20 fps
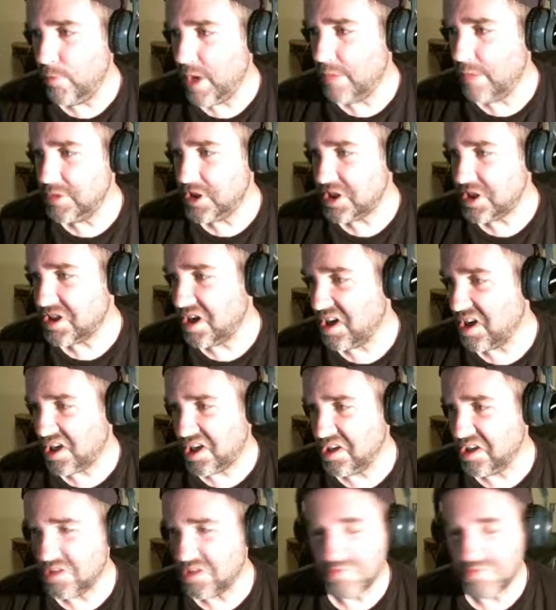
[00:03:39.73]
I'm just trying to
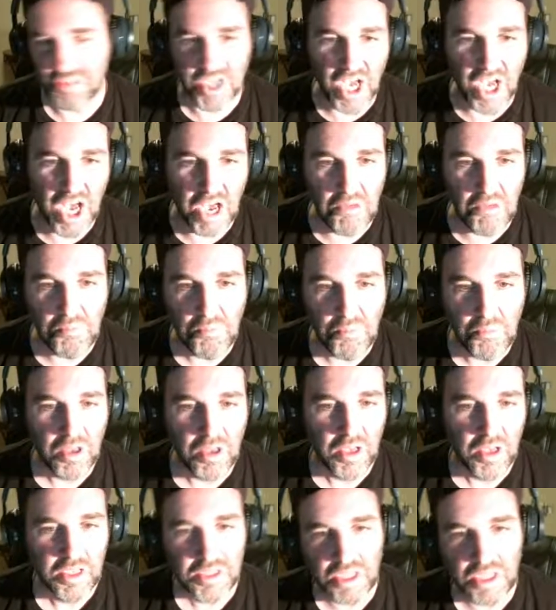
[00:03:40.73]
kill some time
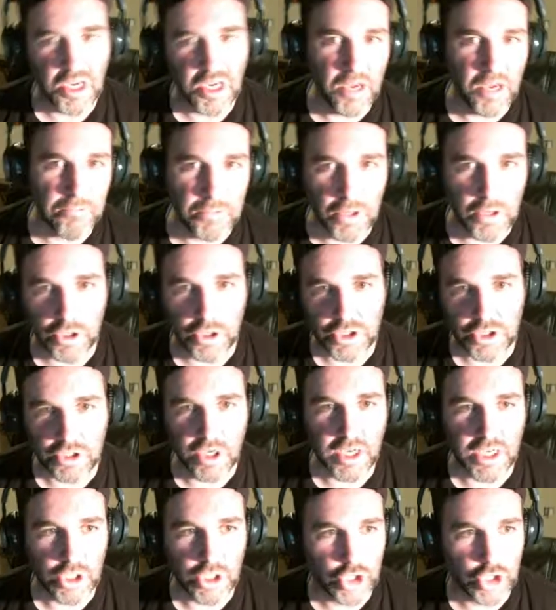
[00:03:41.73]
till it uploads so I
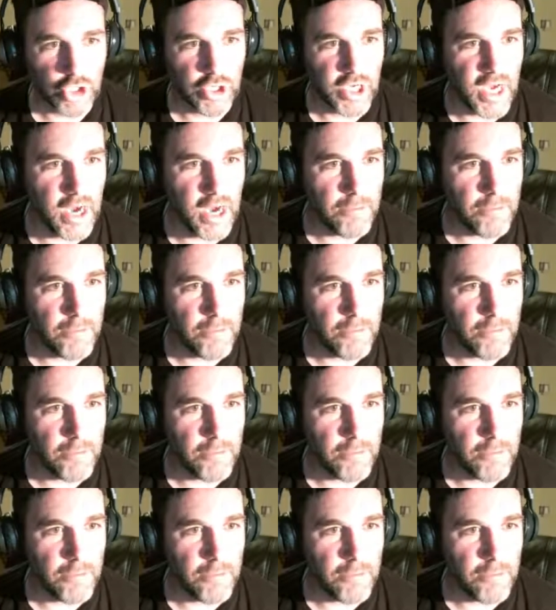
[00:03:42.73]
can show you how it